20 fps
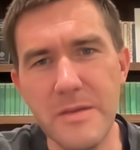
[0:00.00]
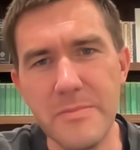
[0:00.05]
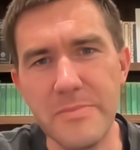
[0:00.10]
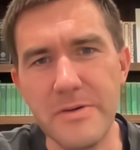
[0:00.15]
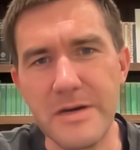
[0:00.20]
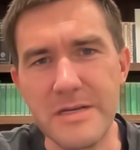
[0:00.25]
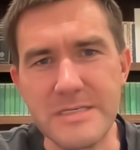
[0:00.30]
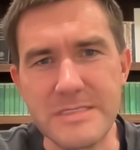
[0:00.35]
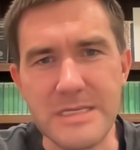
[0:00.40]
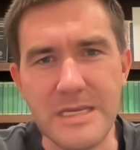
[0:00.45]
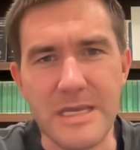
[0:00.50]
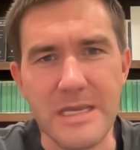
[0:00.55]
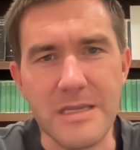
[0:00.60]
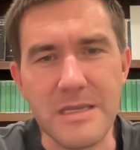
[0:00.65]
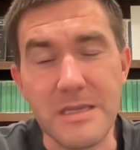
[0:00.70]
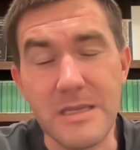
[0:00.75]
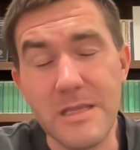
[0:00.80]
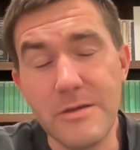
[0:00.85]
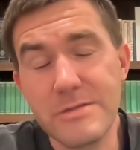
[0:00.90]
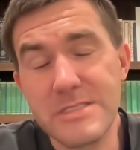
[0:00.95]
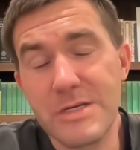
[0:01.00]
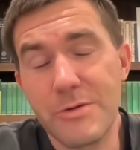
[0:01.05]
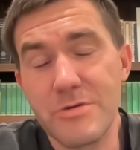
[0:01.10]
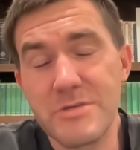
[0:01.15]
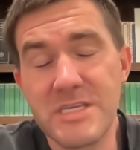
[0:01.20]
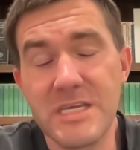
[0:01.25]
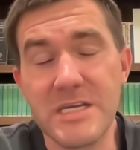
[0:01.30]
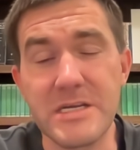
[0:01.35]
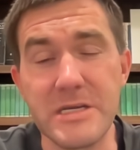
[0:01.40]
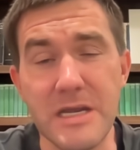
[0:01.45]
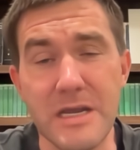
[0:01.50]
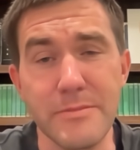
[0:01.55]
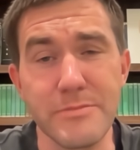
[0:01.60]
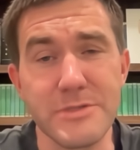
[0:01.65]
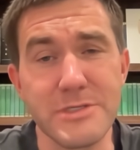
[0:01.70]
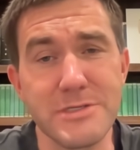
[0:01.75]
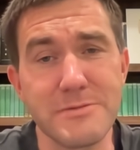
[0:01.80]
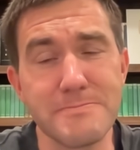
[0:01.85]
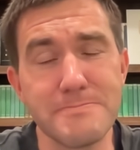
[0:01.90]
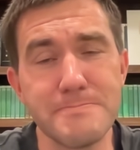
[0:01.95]
but, so are
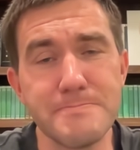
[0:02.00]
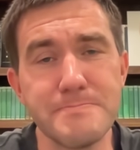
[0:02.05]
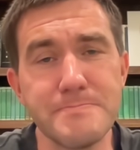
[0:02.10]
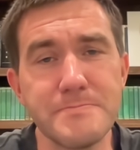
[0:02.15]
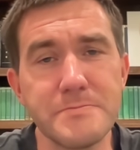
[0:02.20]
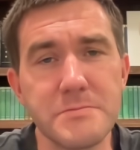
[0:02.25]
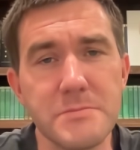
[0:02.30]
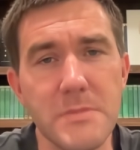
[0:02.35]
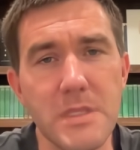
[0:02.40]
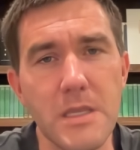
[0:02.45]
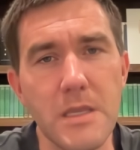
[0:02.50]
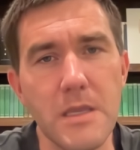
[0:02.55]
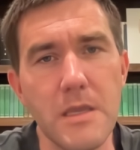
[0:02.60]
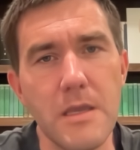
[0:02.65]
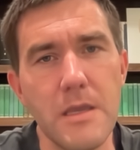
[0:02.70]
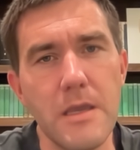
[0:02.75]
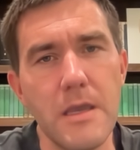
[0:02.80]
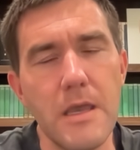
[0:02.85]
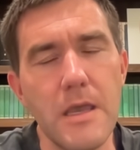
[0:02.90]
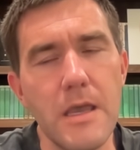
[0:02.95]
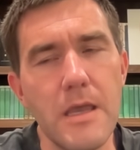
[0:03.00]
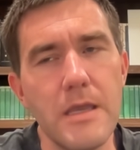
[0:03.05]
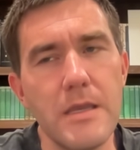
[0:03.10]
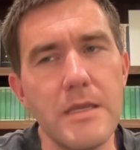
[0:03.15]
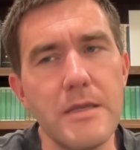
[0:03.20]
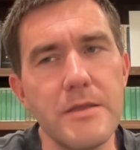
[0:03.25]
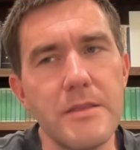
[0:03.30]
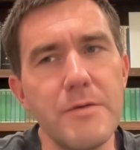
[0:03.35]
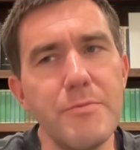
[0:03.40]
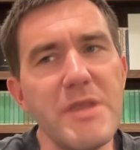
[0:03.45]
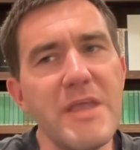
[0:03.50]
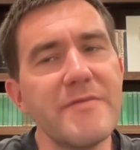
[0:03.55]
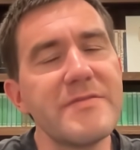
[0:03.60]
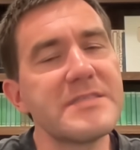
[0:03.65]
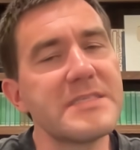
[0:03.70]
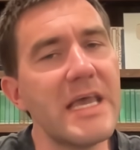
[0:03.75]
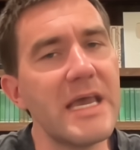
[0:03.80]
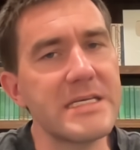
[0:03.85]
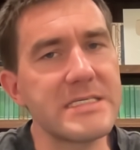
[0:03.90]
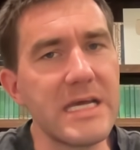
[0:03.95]
sitcoms. Then we have
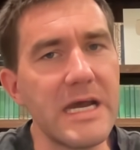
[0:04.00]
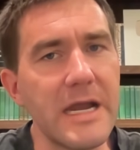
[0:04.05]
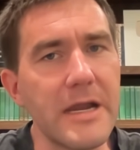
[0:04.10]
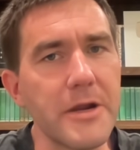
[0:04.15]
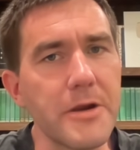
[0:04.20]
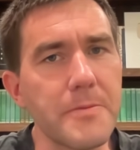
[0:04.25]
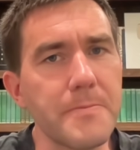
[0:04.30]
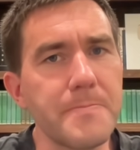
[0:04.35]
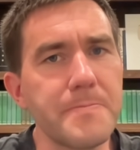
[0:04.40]
satire.